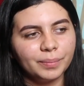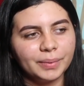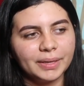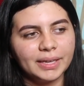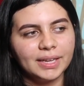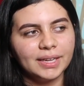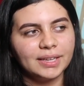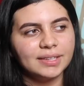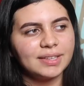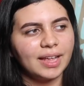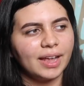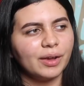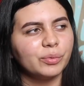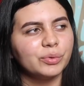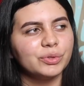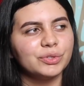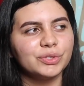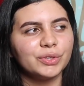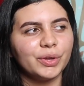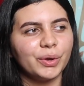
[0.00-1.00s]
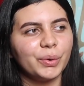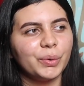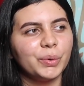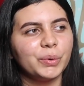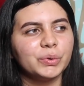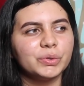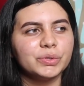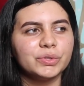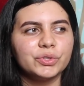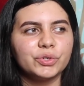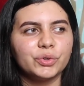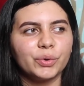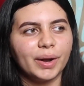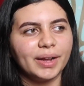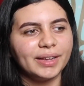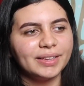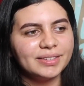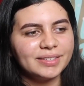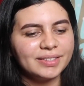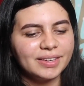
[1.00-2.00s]
because I was so
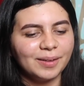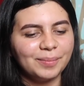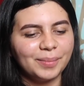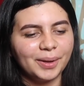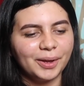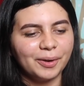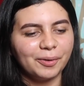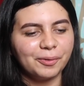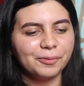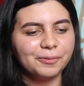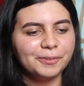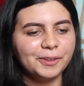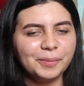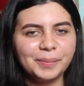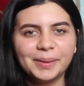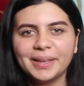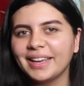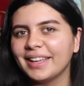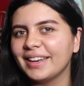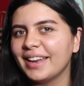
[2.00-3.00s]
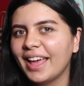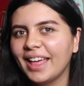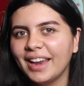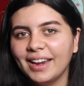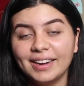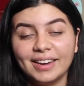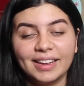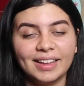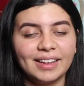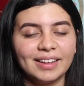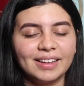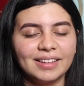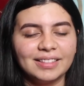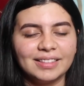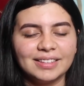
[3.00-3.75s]
stressed about filming and editing